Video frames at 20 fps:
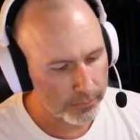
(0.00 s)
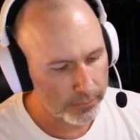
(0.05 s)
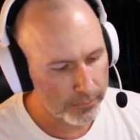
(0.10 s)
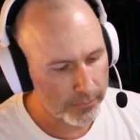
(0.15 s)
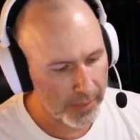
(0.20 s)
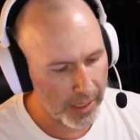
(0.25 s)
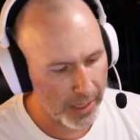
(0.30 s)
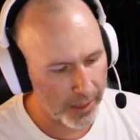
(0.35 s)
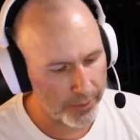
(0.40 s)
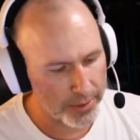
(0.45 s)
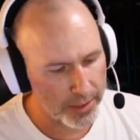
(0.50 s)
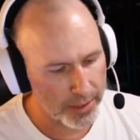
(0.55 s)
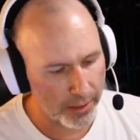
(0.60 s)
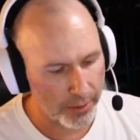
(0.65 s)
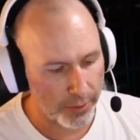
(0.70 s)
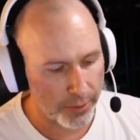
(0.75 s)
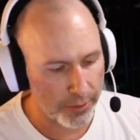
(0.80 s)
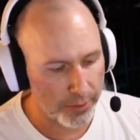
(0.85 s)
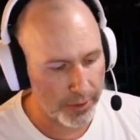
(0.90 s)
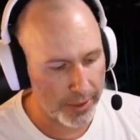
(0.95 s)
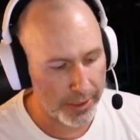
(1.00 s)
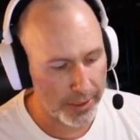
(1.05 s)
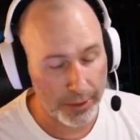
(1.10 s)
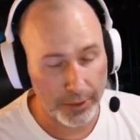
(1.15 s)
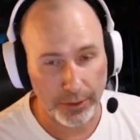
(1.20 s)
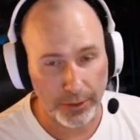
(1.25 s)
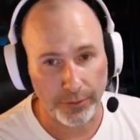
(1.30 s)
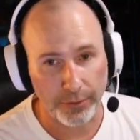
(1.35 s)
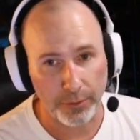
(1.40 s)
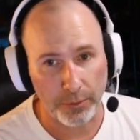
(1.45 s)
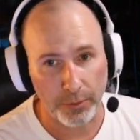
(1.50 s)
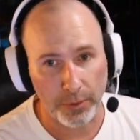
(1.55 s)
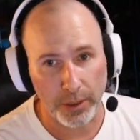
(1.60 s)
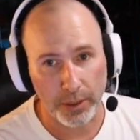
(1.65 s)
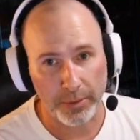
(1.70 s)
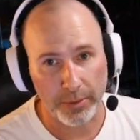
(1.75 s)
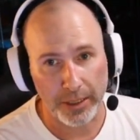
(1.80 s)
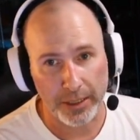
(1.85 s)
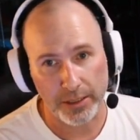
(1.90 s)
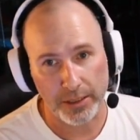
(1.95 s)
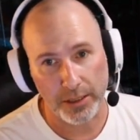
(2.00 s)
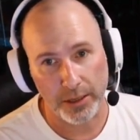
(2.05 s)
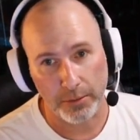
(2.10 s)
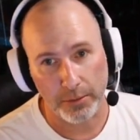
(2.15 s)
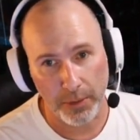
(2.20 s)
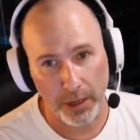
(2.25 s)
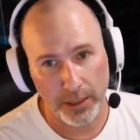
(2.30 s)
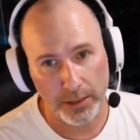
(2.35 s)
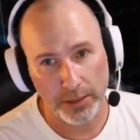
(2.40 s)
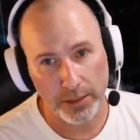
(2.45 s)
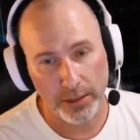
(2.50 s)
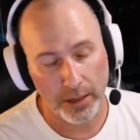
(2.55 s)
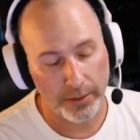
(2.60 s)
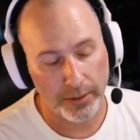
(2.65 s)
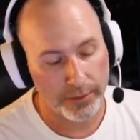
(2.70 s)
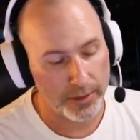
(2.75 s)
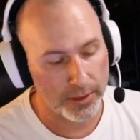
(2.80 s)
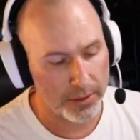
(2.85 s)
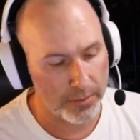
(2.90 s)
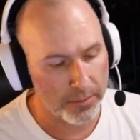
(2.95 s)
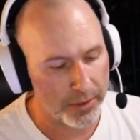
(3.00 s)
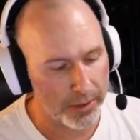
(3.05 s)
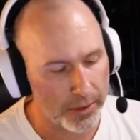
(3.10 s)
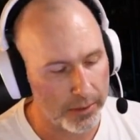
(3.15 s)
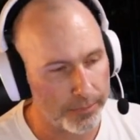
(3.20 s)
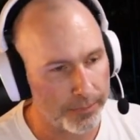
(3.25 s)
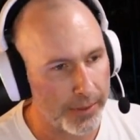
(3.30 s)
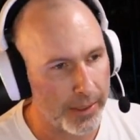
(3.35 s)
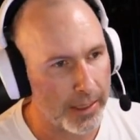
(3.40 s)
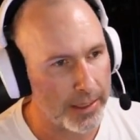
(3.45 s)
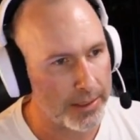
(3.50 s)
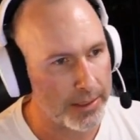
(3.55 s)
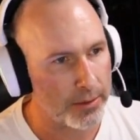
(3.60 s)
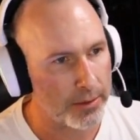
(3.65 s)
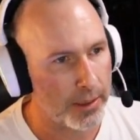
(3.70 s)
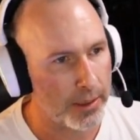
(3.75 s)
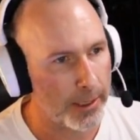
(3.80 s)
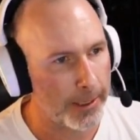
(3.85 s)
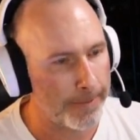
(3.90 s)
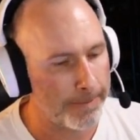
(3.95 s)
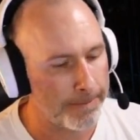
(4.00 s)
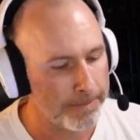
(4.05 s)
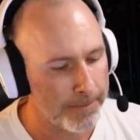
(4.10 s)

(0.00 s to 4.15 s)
Now, it's not going to do you any good if you run up against another monster, obviously, but I still like it.